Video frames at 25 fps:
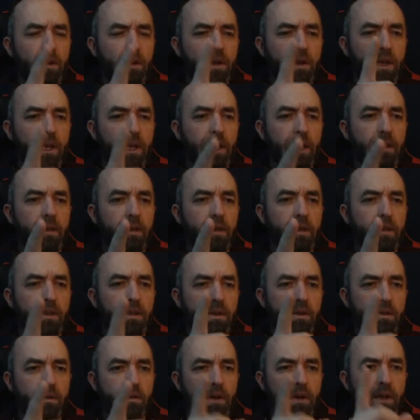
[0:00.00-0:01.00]
Aiden is
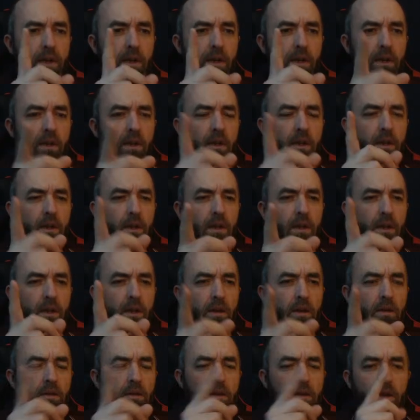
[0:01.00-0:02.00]
already
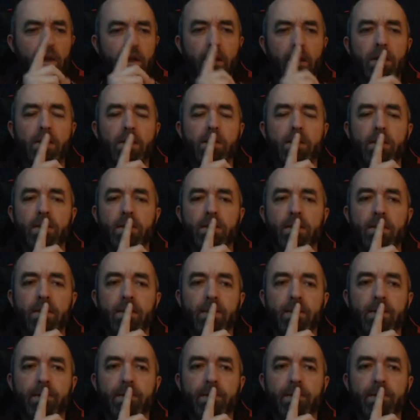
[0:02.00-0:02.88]
okay. That's good to know.